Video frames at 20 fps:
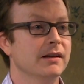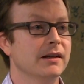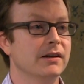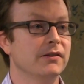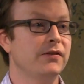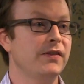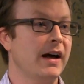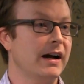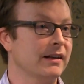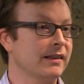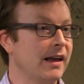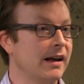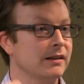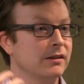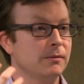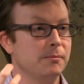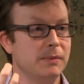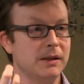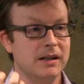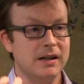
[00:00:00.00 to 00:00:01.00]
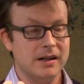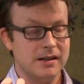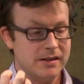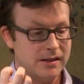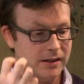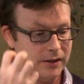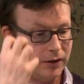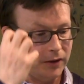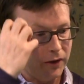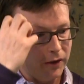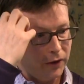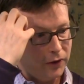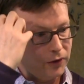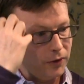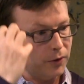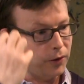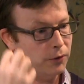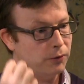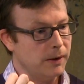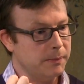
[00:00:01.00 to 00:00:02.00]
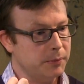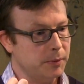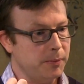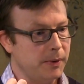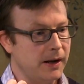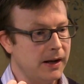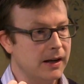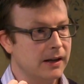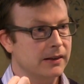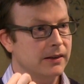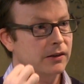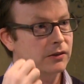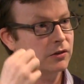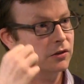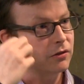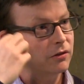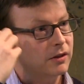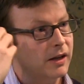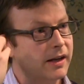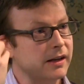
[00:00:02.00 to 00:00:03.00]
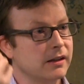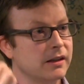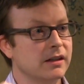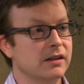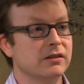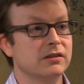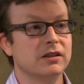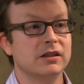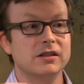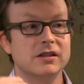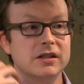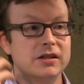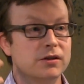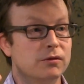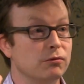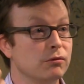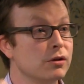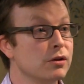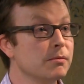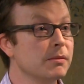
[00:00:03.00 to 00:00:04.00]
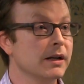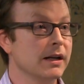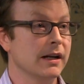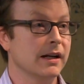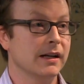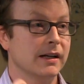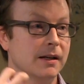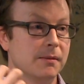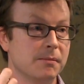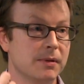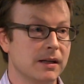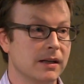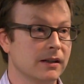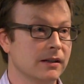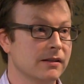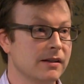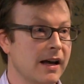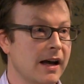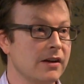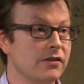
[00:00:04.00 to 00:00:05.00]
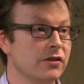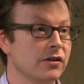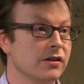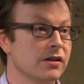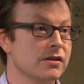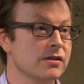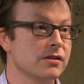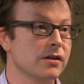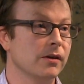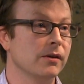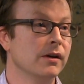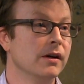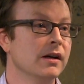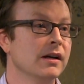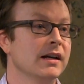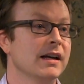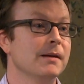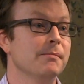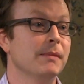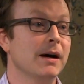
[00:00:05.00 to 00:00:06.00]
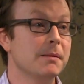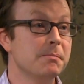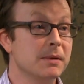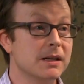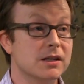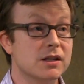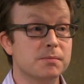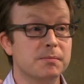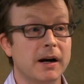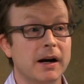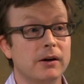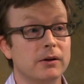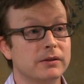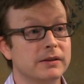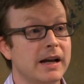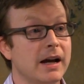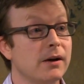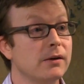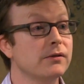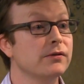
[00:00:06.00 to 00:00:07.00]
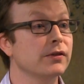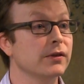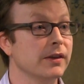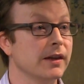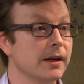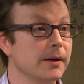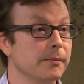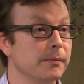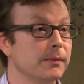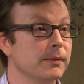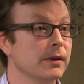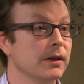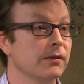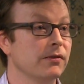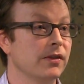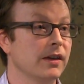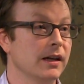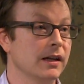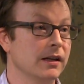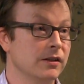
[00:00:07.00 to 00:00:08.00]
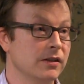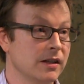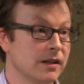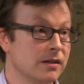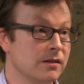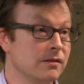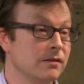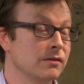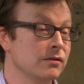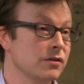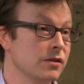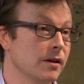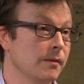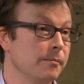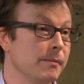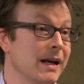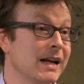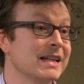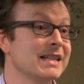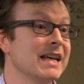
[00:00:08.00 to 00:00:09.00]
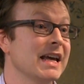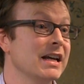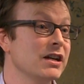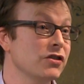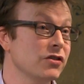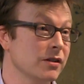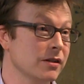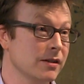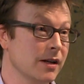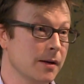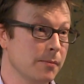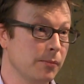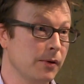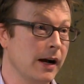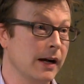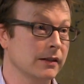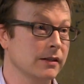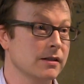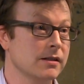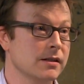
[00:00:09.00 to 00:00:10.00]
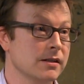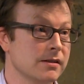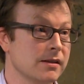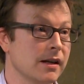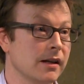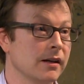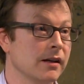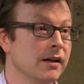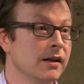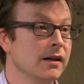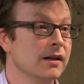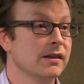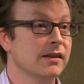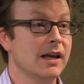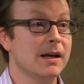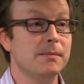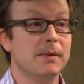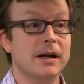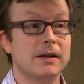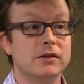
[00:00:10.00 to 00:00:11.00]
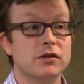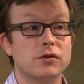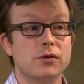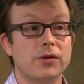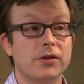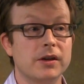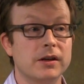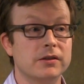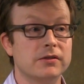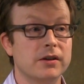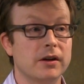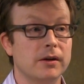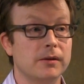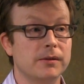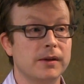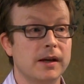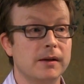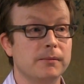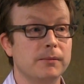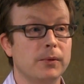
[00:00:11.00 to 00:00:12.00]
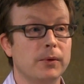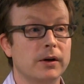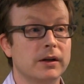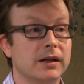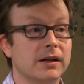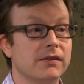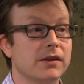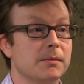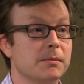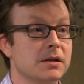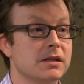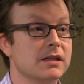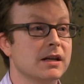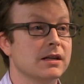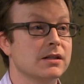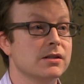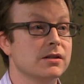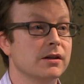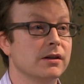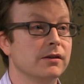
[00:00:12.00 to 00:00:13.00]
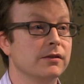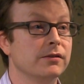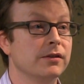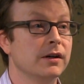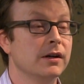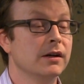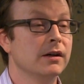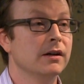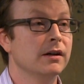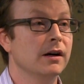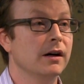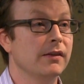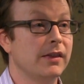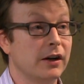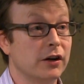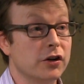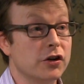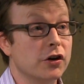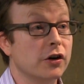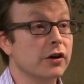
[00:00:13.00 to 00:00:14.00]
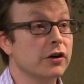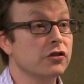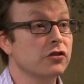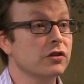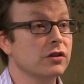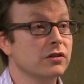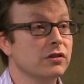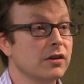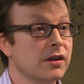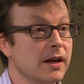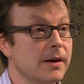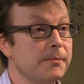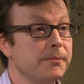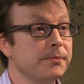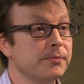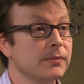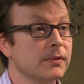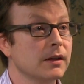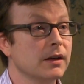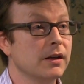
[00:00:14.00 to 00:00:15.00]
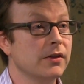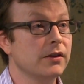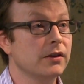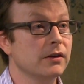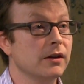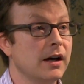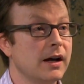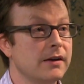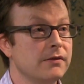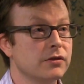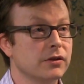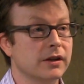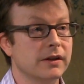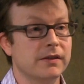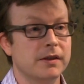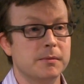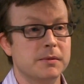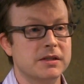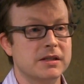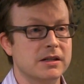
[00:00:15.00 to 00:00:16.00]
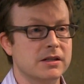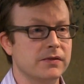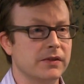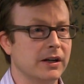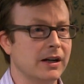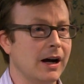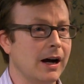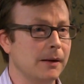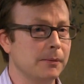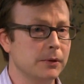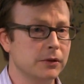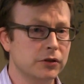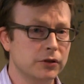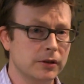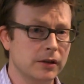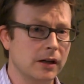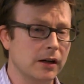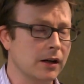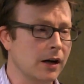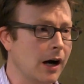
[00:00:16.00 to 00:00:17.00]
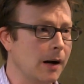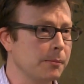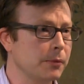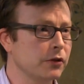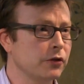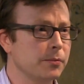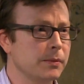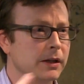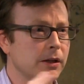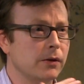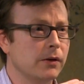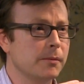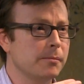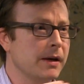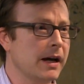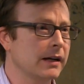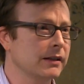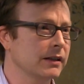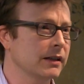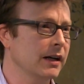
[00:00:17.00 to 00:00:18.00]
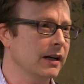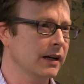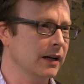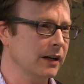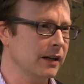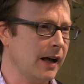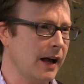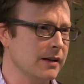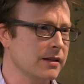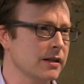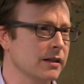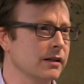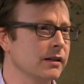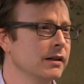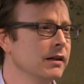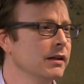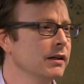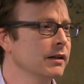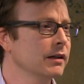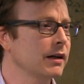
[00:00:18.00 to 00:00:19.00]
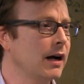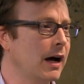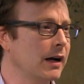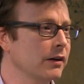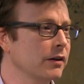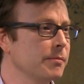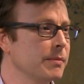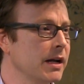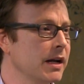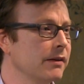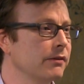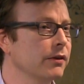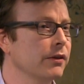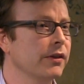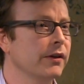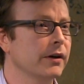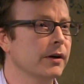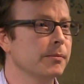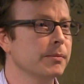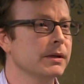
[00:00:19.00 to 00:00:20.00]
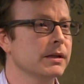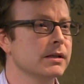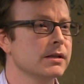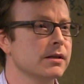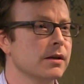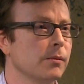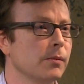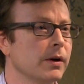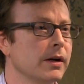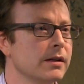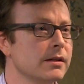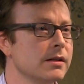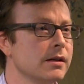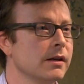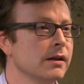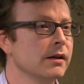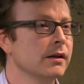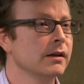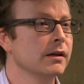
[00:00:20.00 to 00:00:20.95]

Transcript: In fact, because they're so gripped by it, they're just likely to continue ruminating and being attached to this. So it might be a spiral down for them if they did some meditation type practices then. They might do things that more give them a sense of, that are nourishing to them in their lives, or give them a sense of accomplishment, going back to kind of classic cognitive behavioral therapy in some ways.